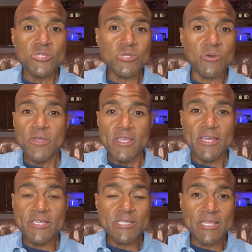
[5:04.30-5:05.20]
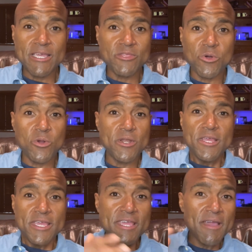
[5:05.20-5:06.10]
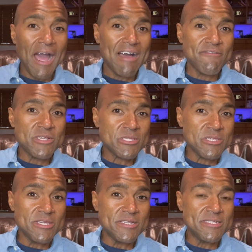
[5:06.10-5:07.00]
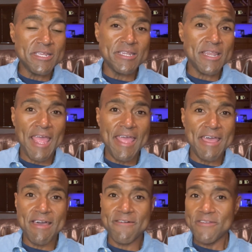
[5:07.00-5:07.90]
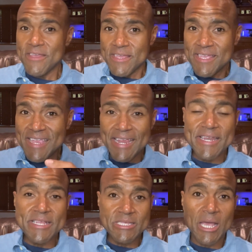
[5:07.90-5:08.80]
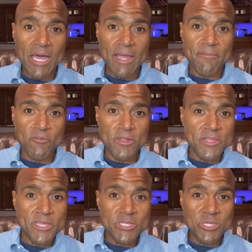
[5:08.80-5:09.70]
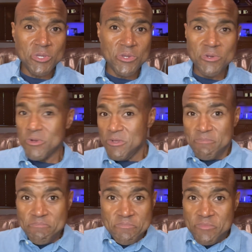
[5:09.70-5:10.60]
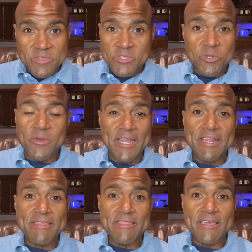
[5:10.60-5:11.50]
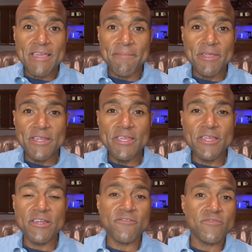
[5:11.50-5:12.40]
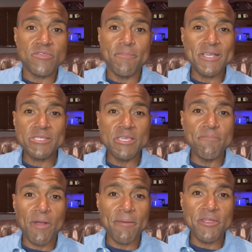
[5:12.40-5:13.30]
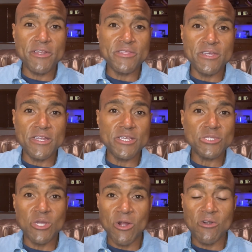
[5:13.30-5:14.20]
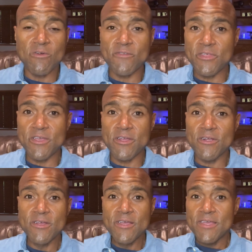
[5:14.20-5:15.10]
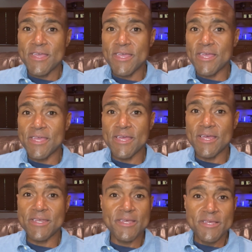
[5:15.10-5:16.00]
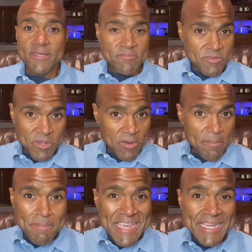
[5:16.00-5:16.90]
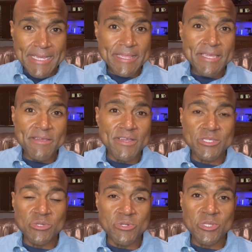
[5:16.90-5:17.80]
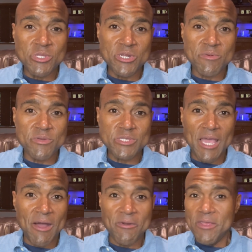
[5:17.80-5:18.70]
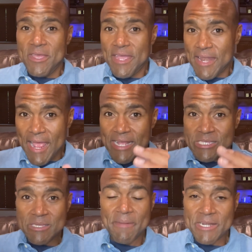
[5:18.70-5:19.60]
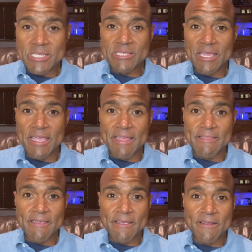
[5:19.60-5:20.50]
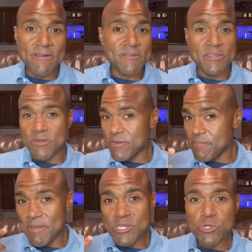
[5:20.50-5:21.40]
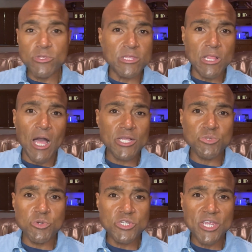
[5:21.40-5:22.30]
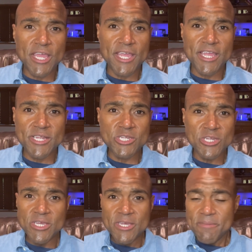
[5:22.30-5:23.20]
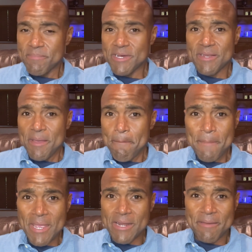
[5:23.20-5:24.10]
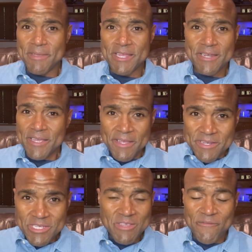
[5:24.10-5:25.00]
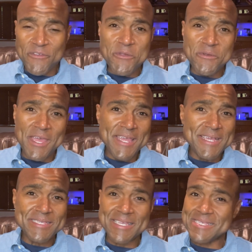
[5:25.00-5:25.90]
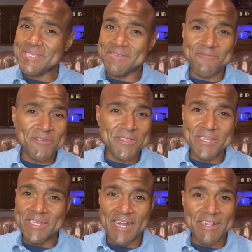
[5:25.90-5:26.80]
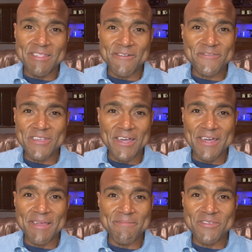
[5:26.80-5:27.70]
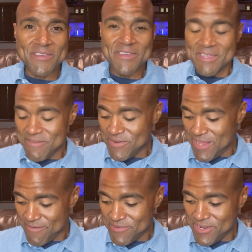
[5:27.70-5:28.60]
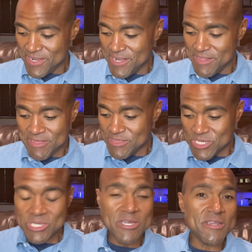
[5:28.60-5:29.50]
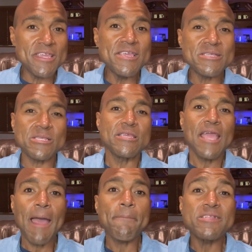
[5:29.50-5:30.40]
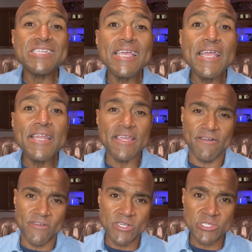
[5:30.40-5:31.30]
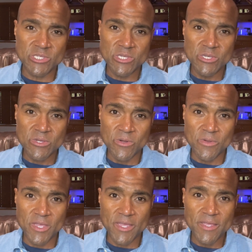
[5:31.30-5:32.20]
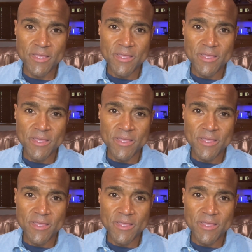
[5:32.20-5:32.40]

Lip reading: So, yeah, this landlord, he obviously didn't have any time really to do anything. I mean, the best he probably could have done is gone over there and, you know, immediately as soon as the tenant was out and had somebody staying there, you know, make sure the locks were changed. But man, I mean, just a few days, that's really not enough time to even have done anything. This could easily happen to any of us, okay?